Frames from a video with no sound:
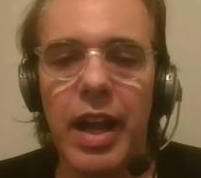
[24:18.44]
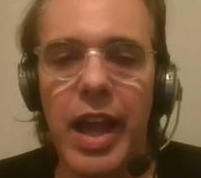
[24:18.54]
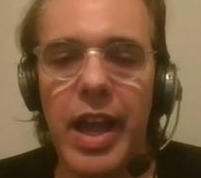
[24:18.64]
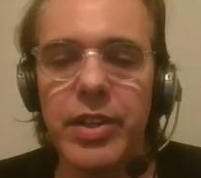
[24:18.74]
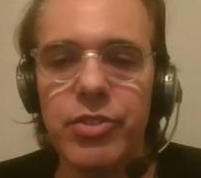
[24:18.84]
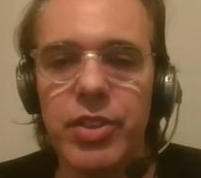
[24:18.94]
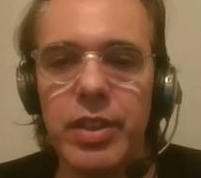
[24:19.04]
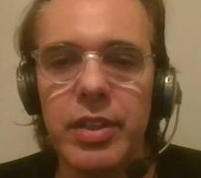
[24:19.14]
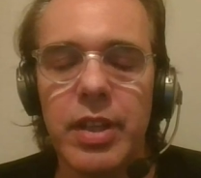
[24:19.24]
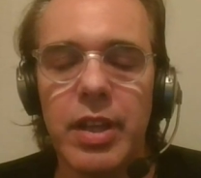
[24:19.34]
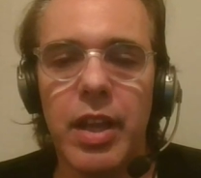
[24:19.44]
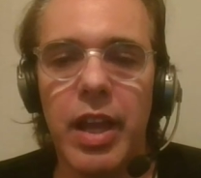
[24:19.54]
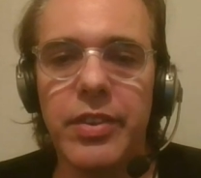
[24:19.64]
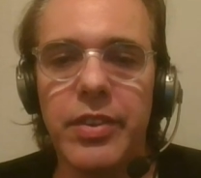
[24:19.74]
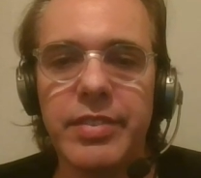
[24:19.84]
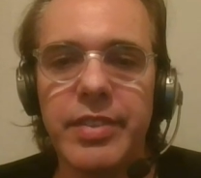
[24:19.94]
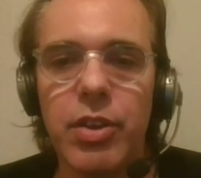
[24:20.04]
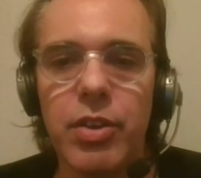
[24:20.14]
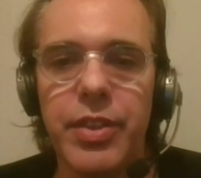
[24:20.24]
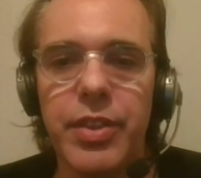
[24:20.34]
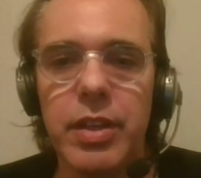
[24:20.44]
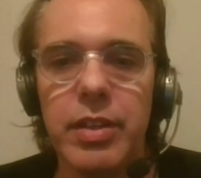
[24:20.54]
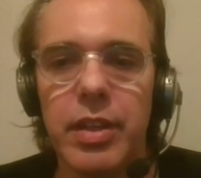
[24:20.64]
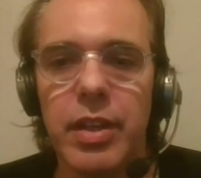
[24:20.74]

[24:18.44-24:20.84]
energy. And the second thing,